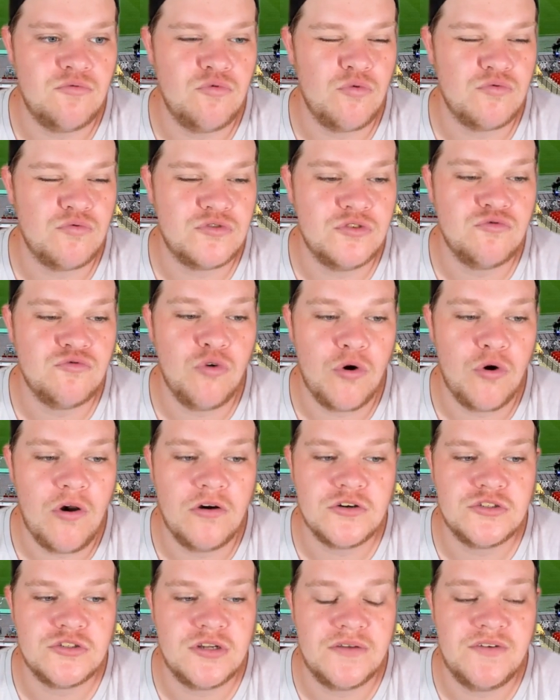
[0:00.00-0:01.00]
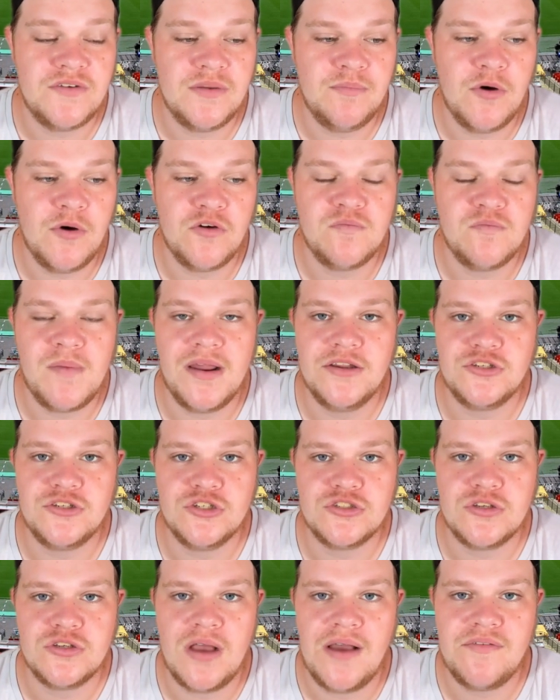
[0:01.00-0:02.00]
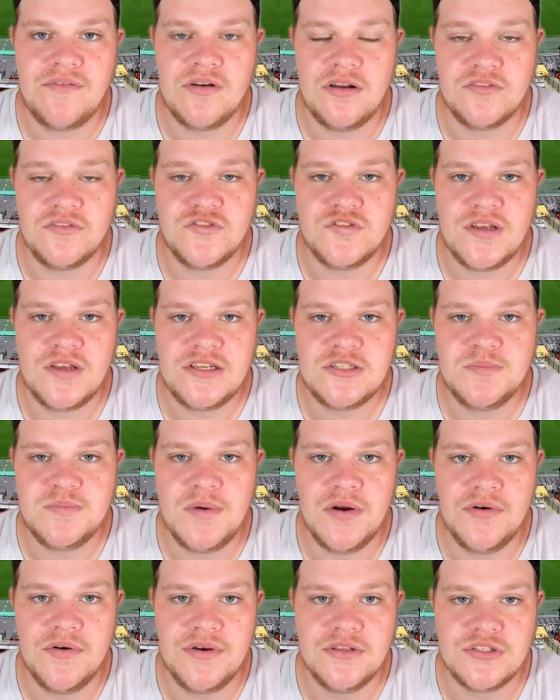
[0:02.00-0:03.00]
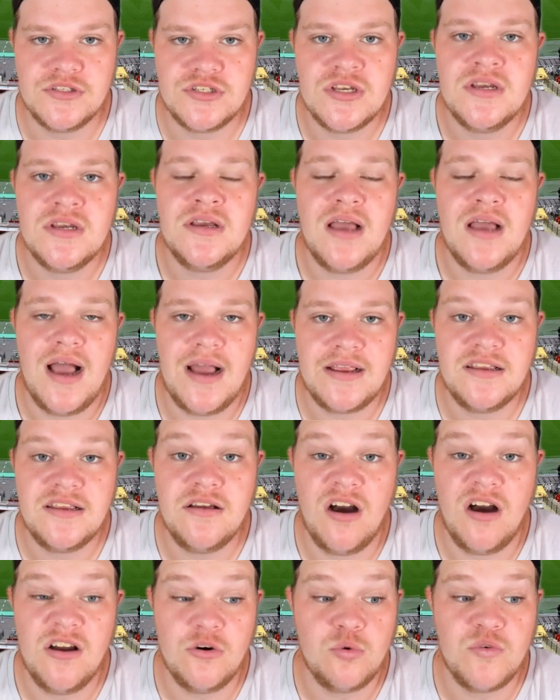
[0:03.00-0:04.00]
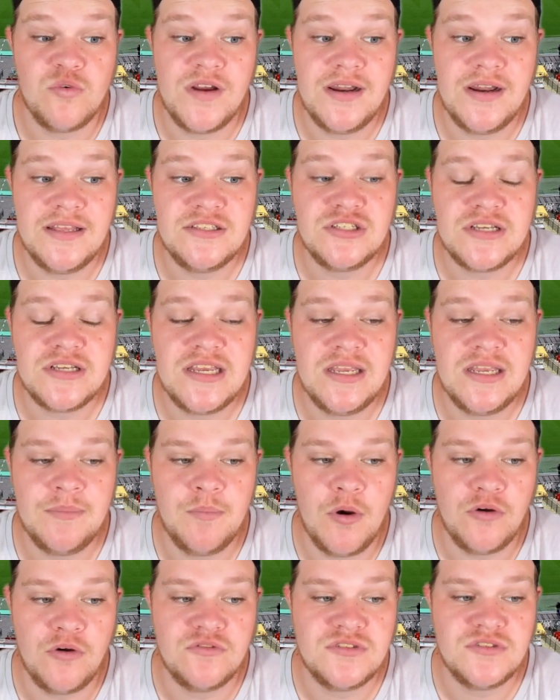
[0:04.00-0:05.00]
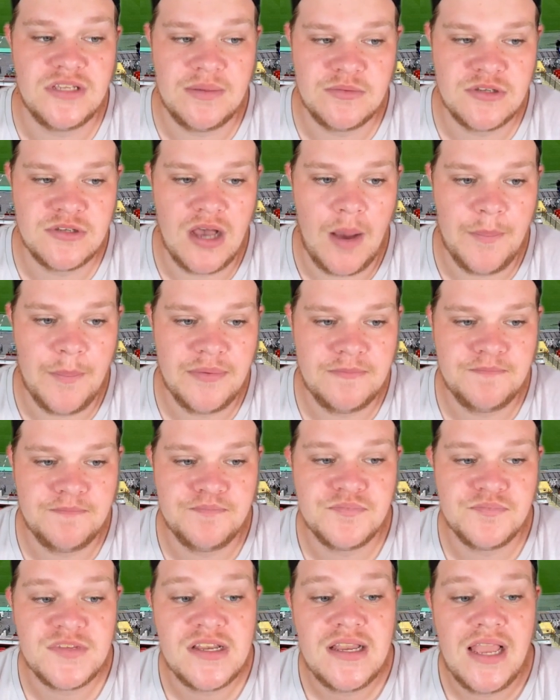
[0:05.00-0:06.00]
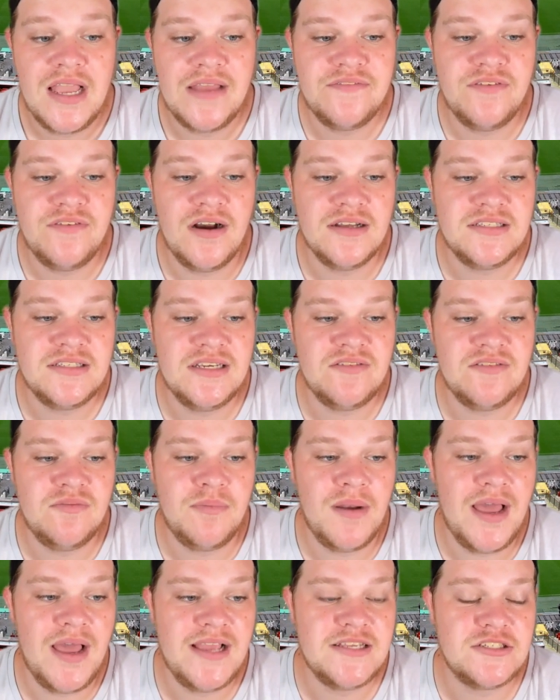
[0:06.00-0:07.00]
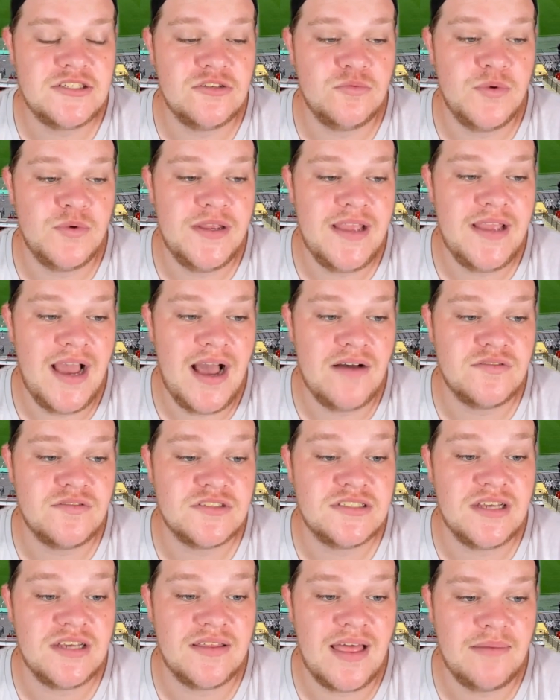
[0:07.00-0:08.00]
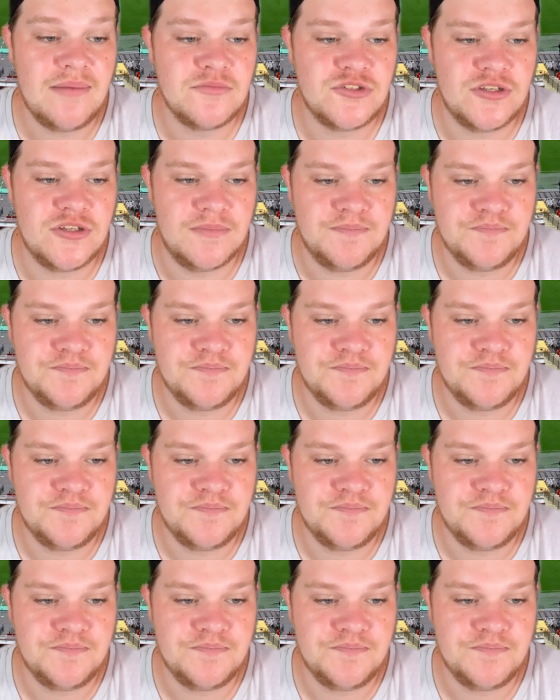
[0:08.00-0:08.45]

Roy Hodgson. I think both managers have enough experience and guile really to keep both teams up. In 13th place, we have Southampton.